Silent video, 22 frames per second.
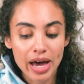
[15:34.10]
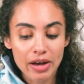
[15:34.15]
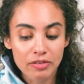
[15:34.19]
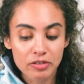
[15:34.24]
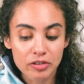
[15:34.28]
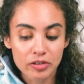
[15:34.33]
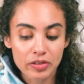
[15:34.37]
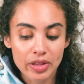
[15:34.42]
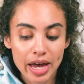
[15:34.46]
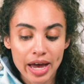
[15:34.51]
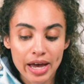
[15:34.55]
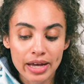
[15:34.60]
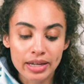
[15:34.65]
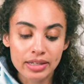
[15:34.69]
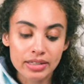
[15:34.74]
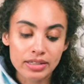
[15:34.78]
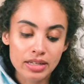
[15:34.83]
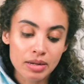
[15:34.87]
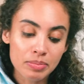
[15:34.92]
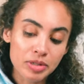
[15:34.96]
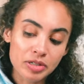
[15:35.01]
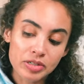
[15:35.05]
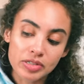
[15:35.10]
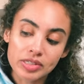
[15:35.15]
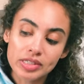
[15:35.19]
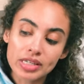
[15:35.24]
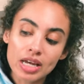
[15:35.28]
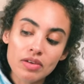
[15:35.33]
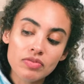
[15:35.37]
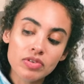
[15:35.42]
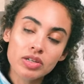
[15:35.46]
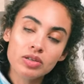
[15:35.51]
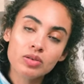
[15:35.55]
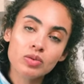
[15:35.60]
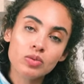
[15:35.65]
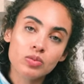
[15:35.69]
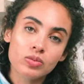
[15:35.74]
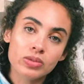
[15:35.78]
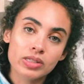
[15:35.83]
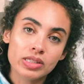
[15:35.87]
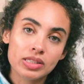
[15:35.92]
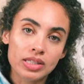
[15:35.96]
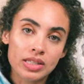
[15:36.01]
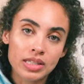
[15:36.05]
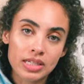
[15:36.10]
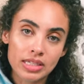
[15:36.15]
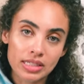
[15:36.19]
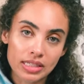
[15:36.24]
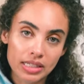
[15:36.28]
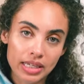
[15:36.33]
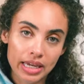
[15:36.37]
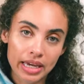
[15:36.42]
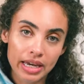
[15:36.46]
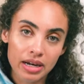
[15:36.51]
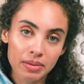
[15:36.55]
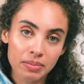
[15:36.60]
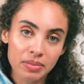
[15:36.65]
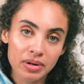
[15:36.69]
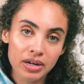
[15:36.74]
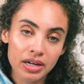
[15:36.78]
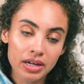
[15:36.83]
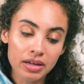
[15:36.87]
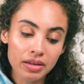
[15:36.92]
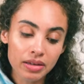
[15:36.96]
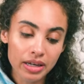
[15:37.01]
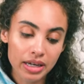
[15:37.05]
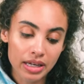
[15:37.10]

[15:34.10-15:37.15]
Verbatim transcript: after that. Number seven was this camera